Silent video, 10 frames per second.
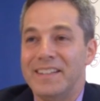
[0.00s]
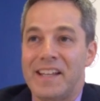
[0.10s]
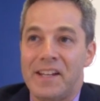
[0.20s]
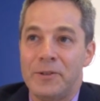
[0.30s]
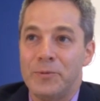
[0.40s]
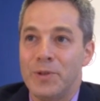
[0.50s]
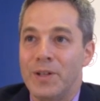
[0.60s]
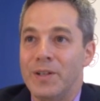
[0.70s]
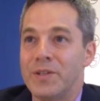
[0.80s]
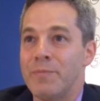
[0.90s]
then it
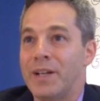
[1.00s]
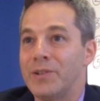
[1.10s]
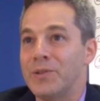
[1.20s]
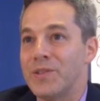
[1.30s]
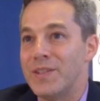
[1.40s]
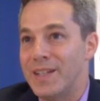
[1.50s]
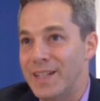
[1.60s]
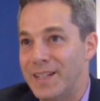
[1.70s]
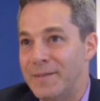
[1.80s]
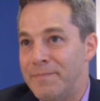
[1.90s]
was Medical
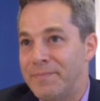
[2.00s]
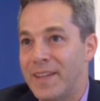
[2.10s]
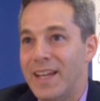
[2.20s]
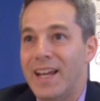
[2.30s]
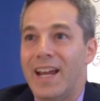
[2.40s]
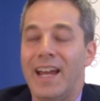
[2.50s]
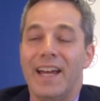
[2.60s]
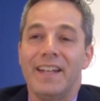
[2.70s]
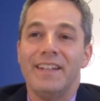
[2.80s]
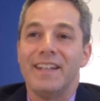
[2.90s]
City,
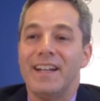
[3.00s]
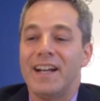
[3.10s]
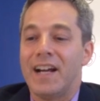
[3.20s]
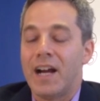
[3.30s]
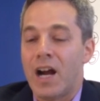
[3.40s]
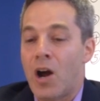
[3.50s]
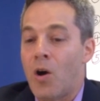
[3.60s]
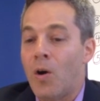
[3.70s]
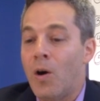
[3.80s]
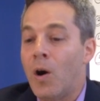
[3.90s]
and
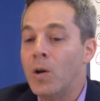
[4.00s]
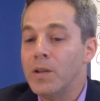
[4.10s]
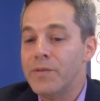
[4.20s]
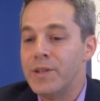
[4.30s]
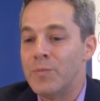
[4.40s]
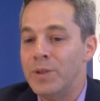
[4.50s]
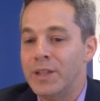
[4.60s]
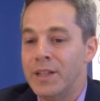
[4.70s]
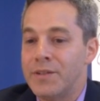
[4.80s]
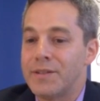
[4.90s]
all of these
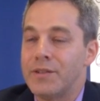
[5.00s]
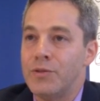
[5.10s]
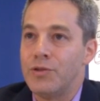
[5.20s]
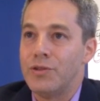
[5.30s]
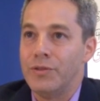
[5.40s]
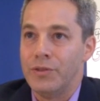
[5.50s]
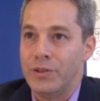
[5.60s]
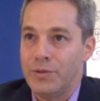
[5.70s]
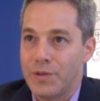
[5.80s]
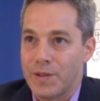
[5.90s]
big institutional
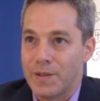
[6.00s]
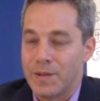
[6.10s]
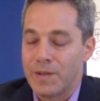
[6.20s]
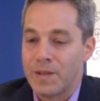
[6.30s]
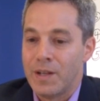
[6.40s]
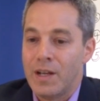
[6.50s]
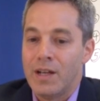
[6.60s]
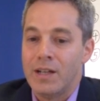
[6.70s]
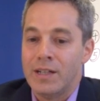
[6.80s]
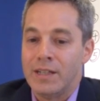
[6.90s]
uses
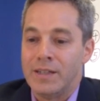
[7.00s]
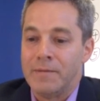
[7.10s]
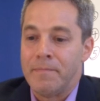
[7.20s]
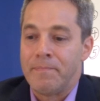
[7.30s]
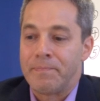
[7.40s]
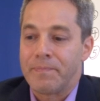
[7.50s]
are